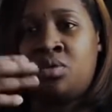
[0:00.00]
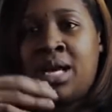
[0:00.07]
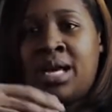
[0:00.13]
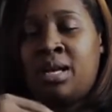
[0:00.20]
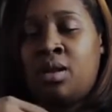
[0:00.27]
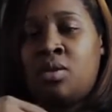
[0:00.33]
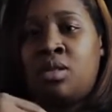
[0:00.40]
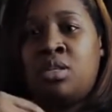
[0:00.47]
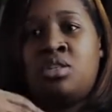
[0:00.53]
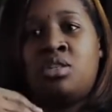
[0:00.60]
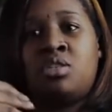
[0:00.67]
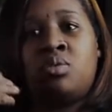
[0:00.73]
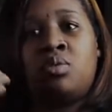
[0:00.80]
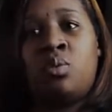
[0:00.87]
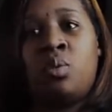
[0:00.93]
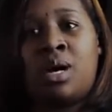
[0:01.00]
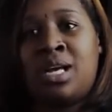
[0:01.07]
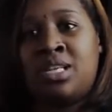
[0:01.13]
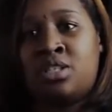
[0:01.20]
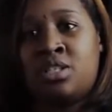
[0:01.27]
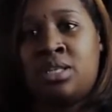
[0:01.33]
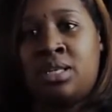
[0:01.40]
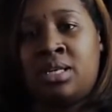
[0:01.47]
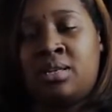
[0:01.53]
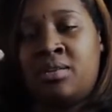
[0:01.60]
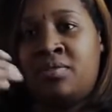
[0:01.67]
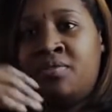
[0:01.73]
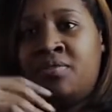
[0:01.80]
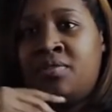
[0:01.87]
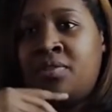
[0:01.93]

you not only just watch it and